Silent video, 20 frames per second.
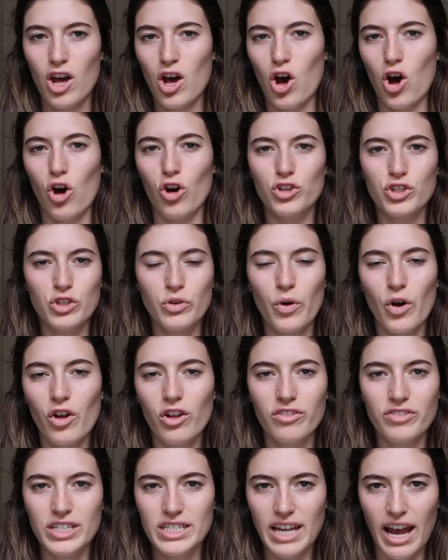Also,
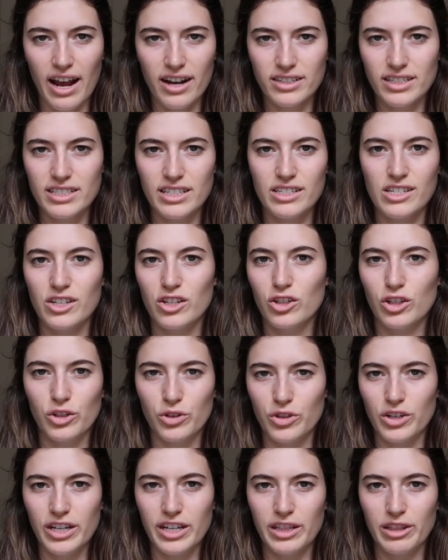all of the taxes
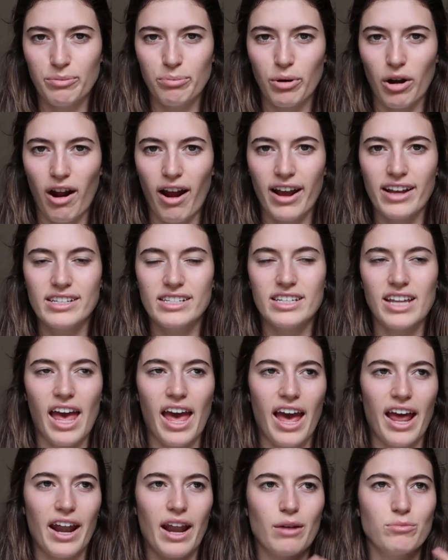included in the price,
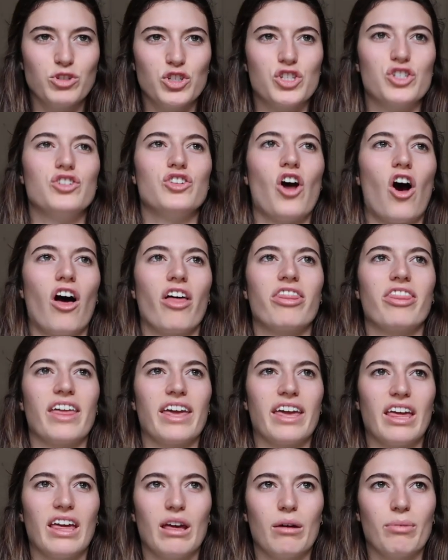and I'm just not
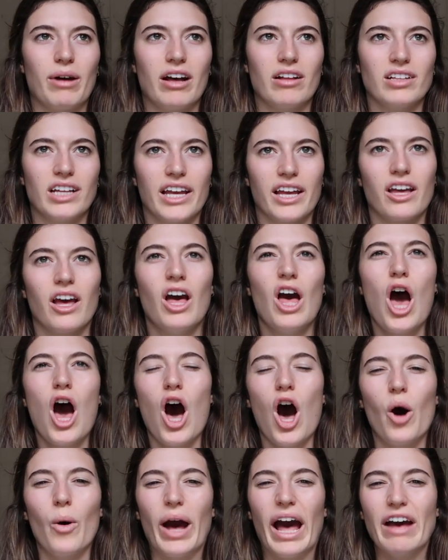thinking about like,
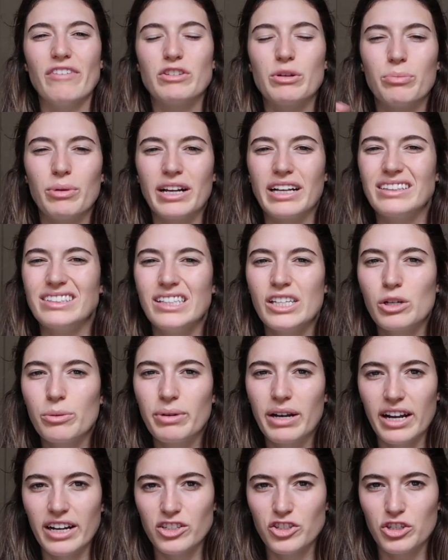oh, I have to bring a little
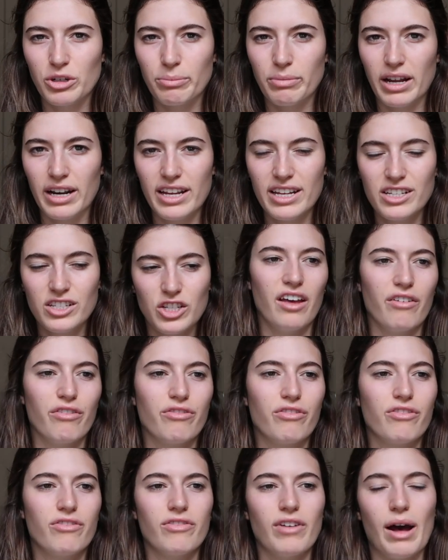bit extra money. If
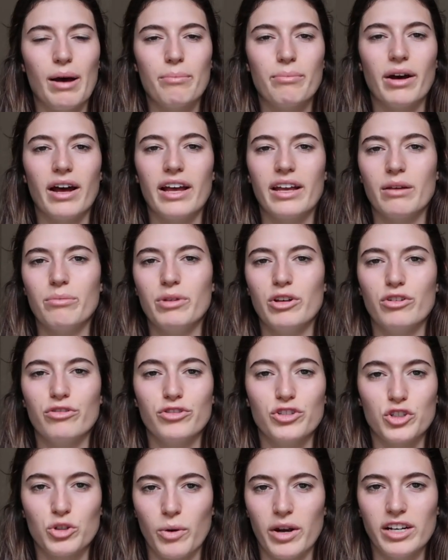I'm buying a meal
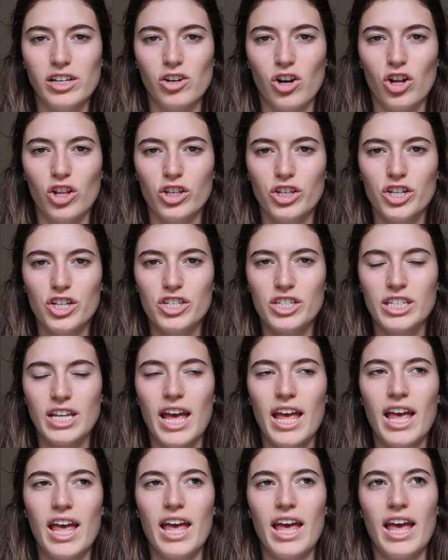for $20,
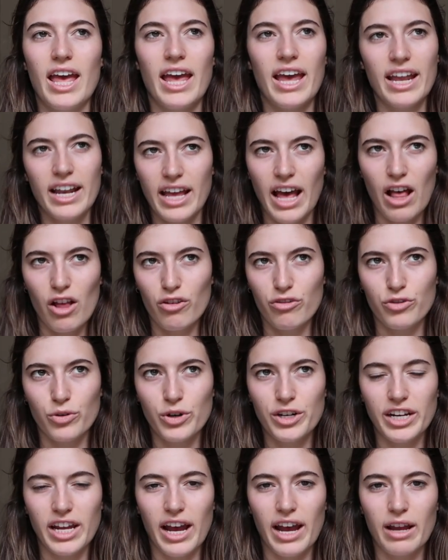in
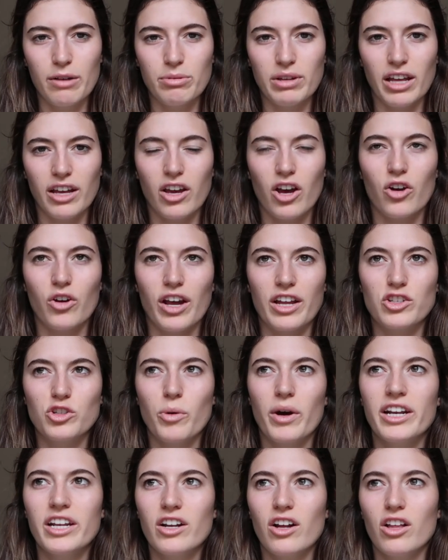California, I'd be like, okay,
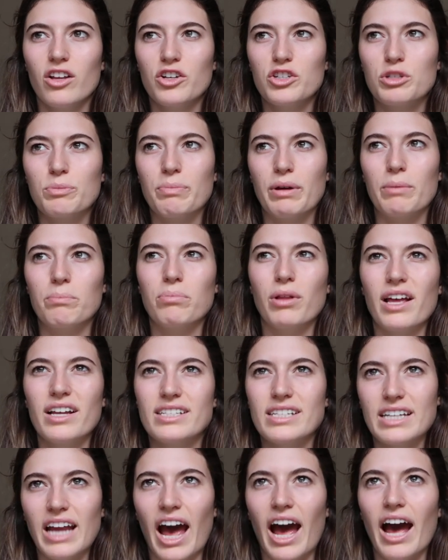$20, but
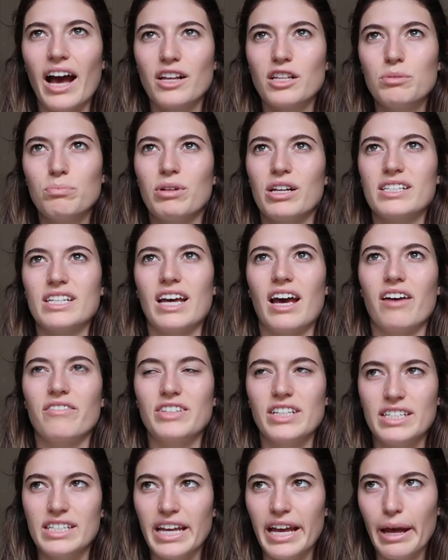plus tax, plus I have
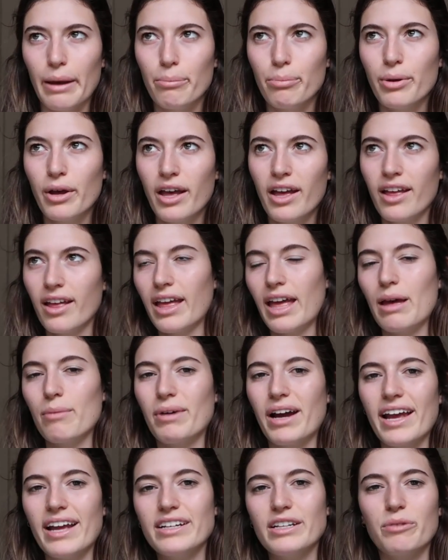to tip, it
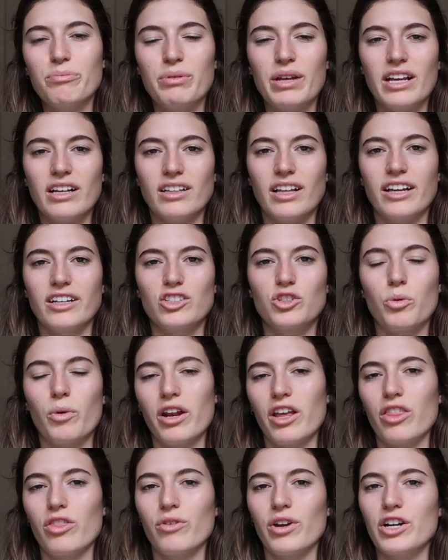might end up being like
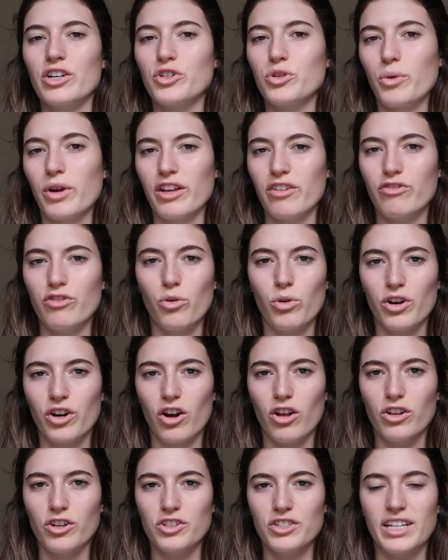$23 or
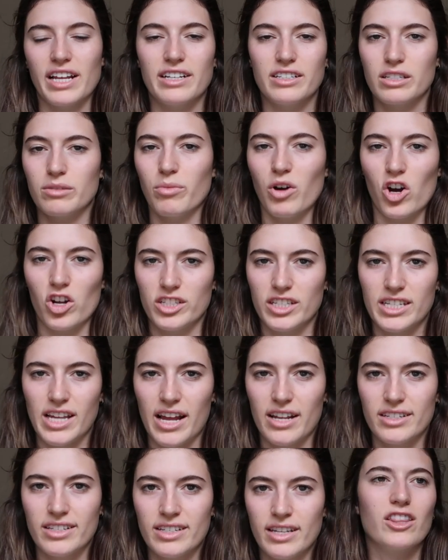$24 and some odd
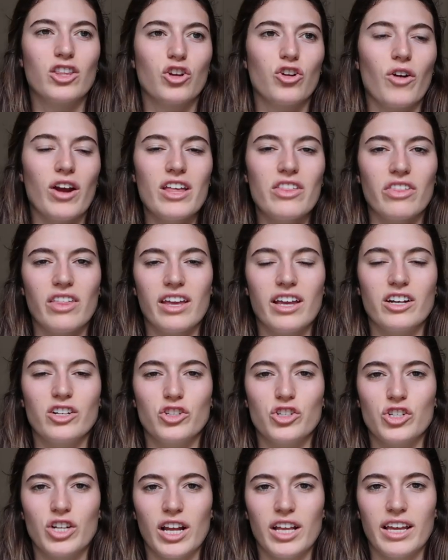cents. The great thing in
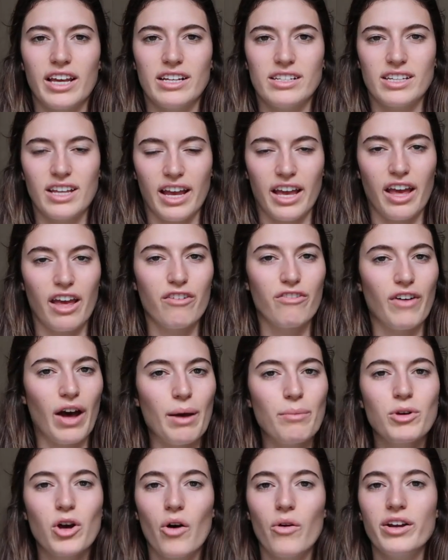Australia is like, if
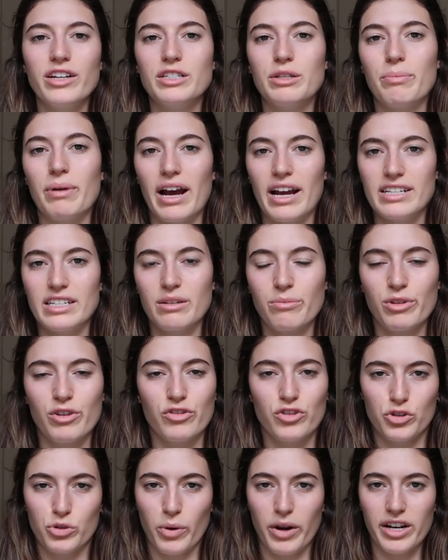I'm going to buy something
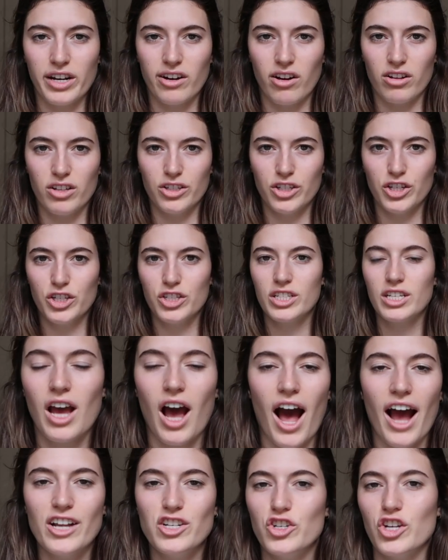for $20,
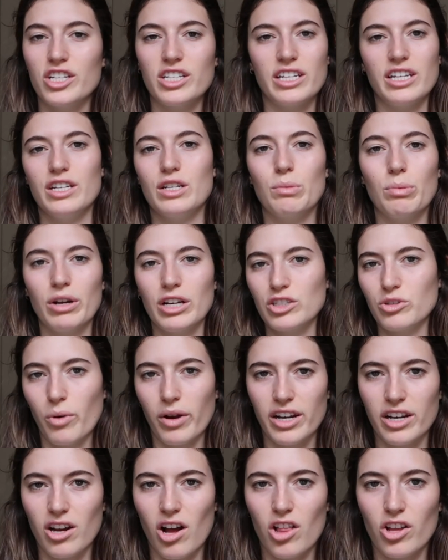I just need to bring
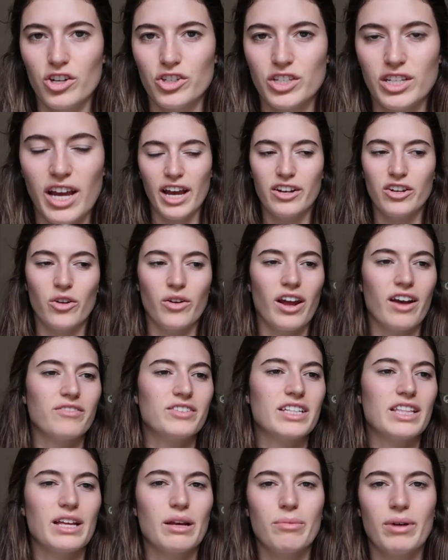$20. I don't have to
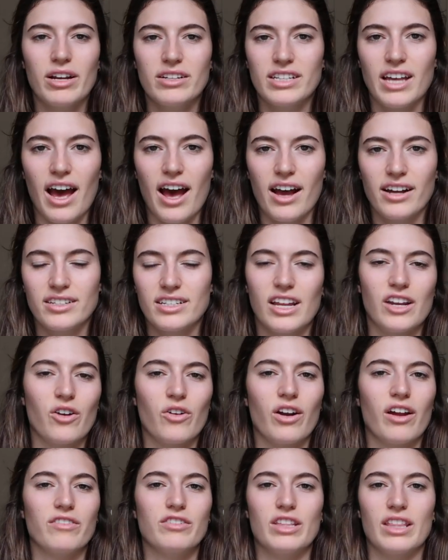think about tax, I don't
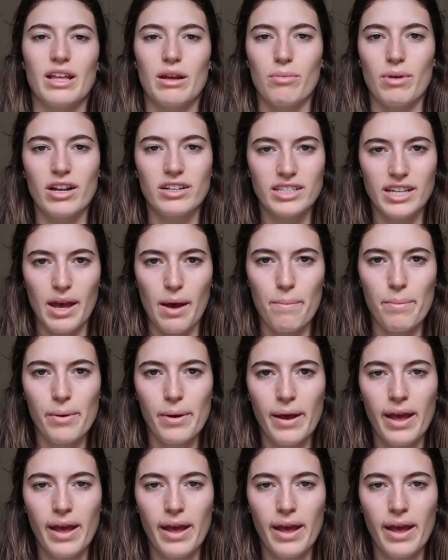have to think about tip.